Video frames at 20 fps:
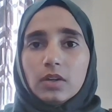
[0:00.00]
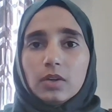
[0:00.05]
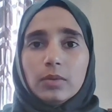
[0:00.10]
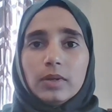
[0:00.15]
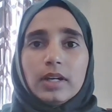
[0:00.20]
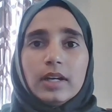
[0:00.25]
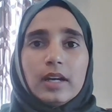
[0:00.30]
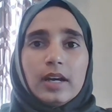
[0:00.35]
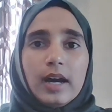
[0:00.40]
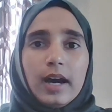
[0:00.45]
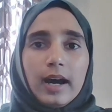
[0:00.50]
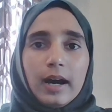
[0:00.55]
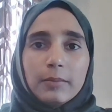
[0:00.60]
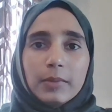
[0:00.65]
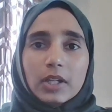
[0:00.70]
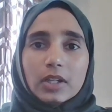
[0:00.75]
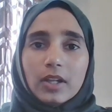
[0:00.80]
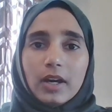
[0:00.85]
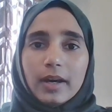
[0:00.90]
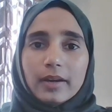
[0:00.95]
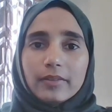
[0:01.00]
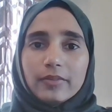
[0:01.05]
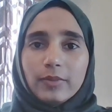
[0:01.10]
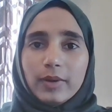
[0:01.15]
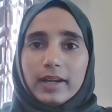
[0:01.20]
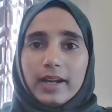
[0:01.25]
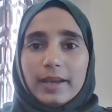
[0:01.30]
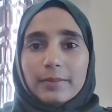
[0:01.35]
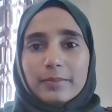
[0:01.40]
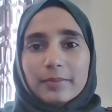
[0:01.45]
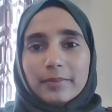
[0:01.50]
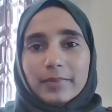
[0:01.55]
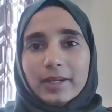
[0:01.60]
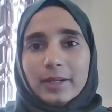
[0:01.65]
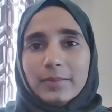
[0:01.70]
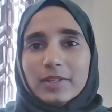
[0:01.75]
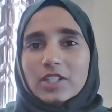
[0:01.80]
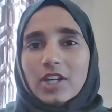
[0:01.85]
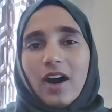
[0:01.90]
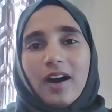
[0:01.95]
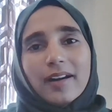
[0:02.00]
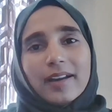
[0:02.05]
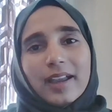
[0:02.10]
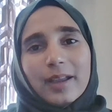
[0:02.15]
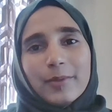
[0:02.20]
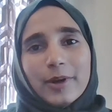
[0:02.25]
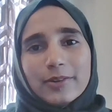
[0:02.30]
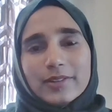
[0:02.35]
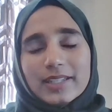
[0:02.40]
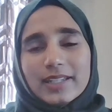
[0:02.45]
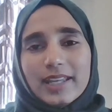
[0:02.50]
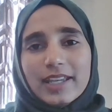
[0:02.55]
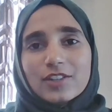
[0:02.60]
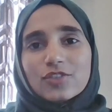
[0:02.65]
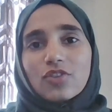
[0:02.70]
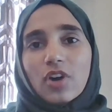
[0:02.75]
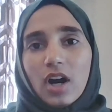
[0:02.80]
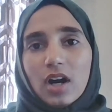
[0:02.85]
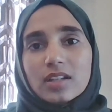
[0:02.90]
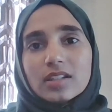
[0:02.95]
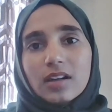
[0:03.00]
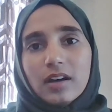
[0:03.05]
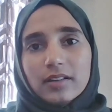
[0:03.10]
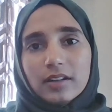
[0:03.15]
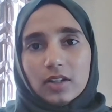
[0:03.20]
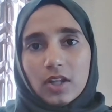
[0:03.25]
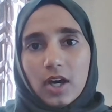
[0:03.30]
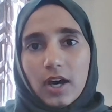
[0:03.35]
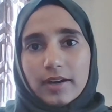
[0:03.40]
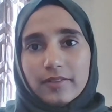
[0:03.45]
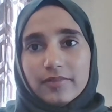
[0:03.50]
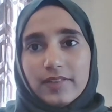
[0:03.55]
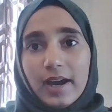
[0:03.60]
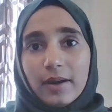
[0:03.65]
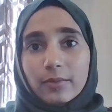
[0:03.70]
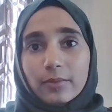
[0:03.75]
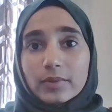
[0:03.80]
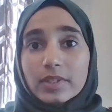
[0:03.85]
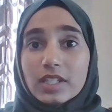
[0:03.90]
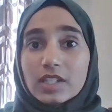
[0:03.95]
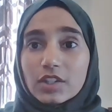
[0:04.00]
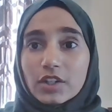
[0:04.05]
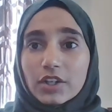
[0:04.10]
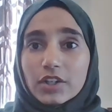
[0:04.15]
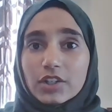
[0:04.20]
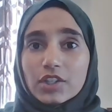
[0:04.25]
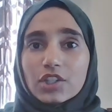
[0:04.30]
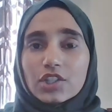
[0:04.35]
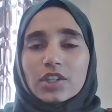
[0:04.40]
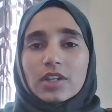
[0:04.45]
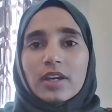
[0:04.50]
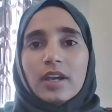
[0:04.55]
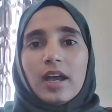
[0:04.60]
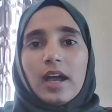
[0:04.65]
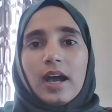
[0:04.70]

So um, a lot of what I'm going to be talking about today draws on a lot of that research,